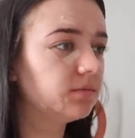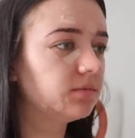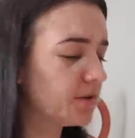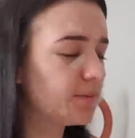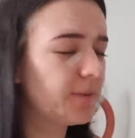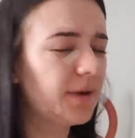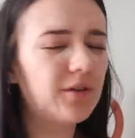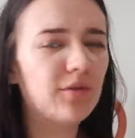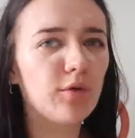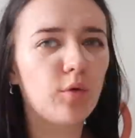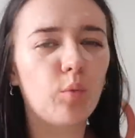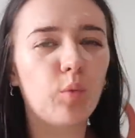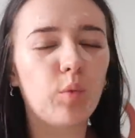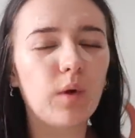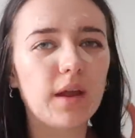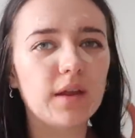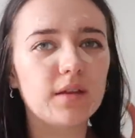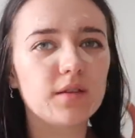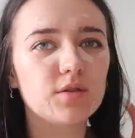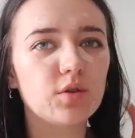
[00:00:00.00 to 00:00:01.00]
It's a bit of a
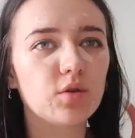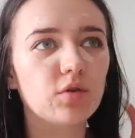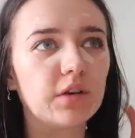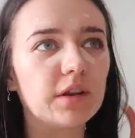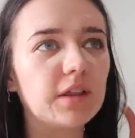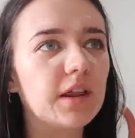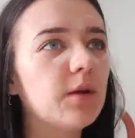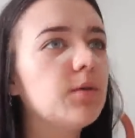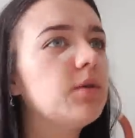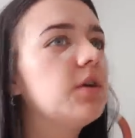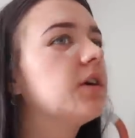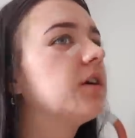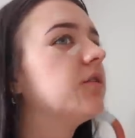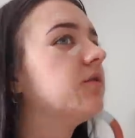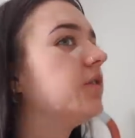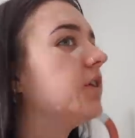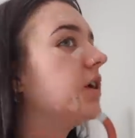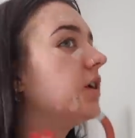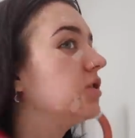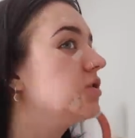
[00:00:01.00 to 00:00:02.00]
weird story. They were
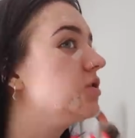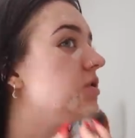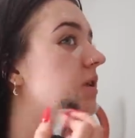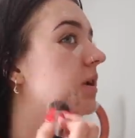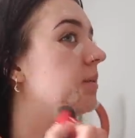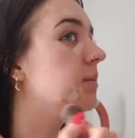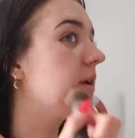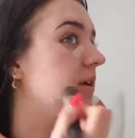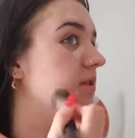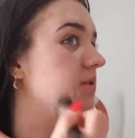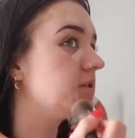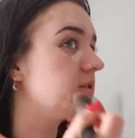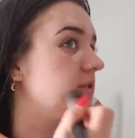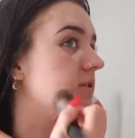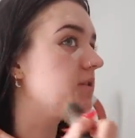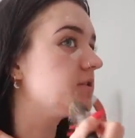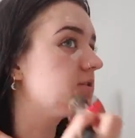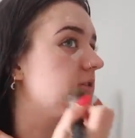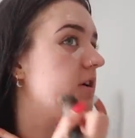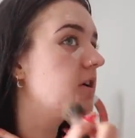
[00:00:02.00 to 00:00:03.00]
looking for like student
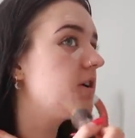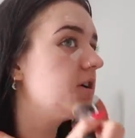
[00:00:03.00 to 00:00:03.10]
ambassadors.